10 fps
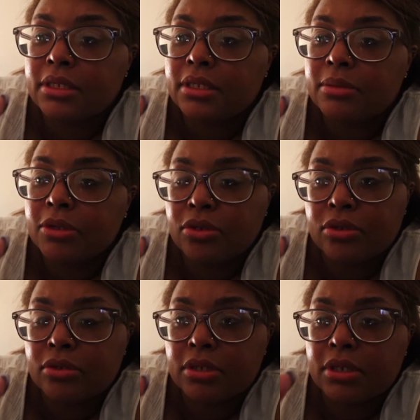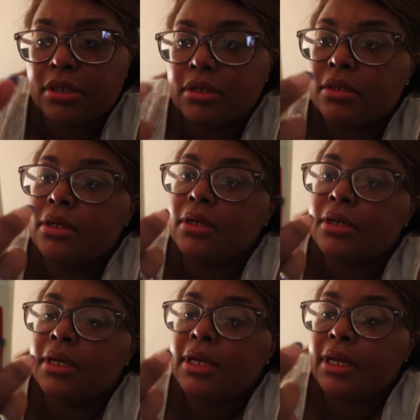It smells so good.
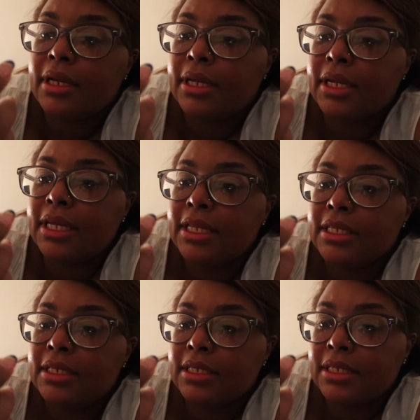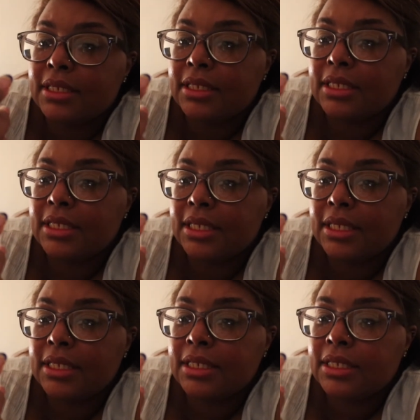And again, this is in the
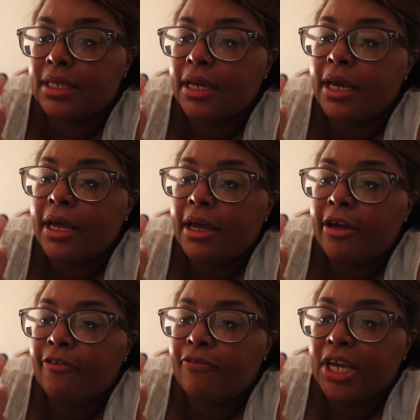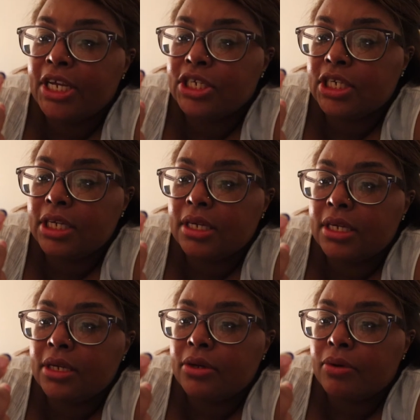scent
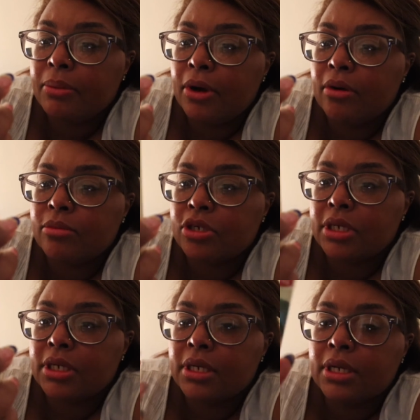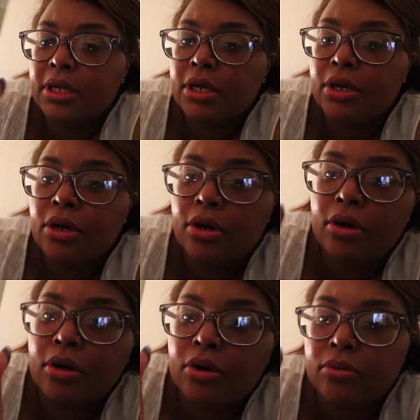Fiji with palm tree,
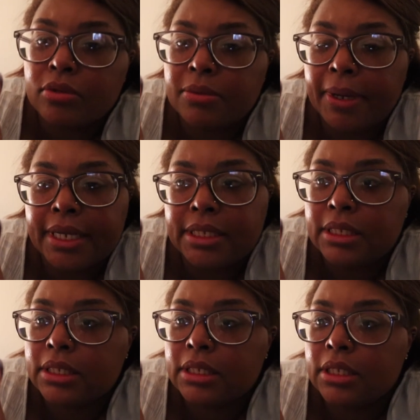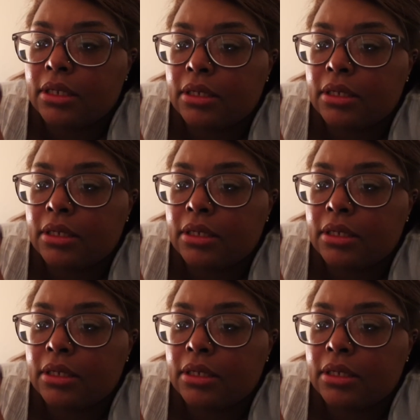Old Spice.